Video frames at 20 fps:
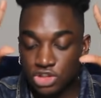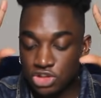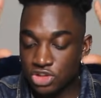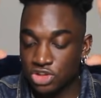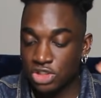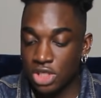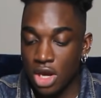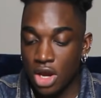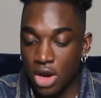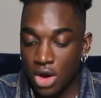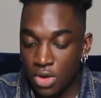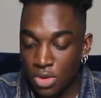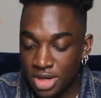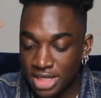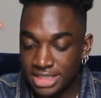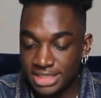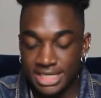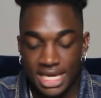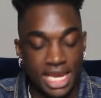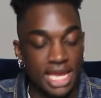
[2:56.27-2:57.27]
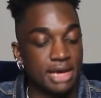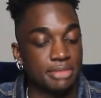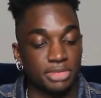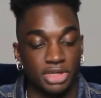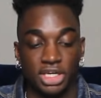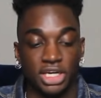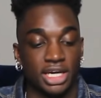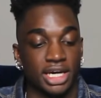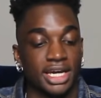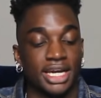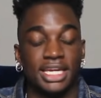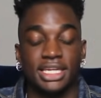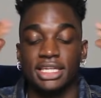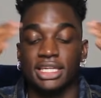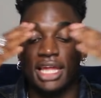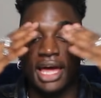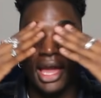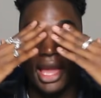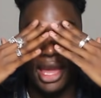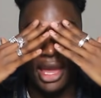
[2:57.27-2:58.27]
so damn good.
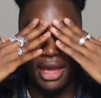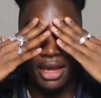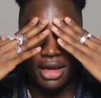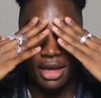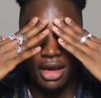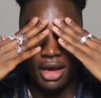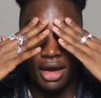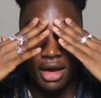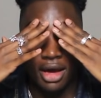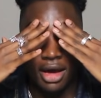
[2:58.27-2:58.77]
Like,